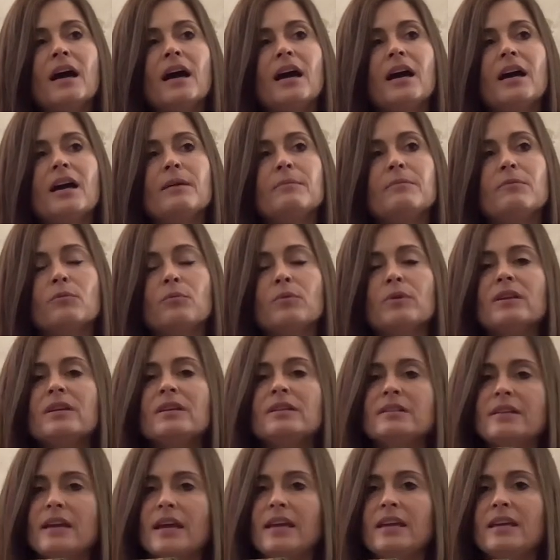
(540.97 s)
really
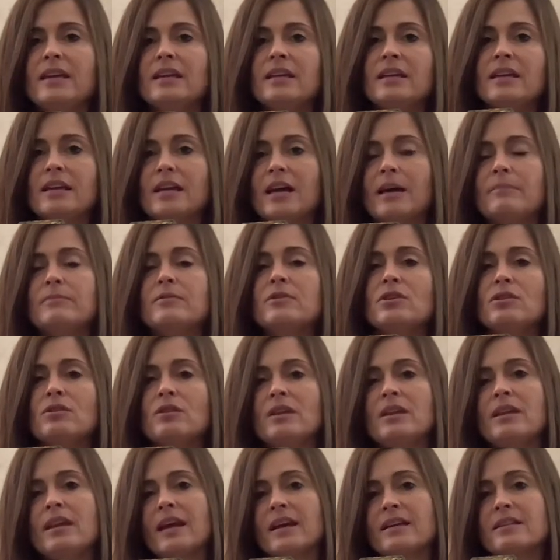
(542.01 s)
taking it up to
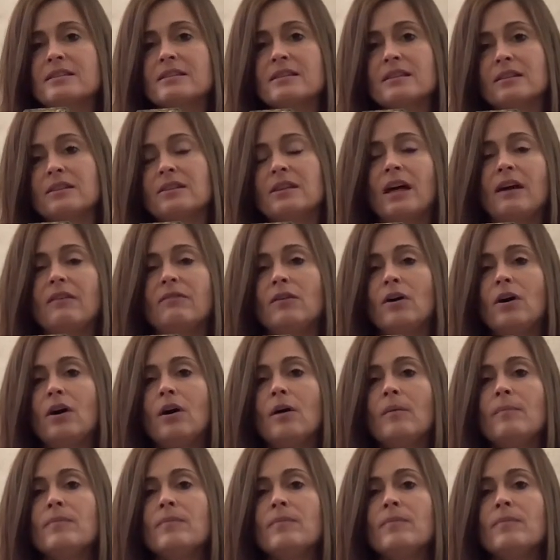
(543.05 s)
the next level.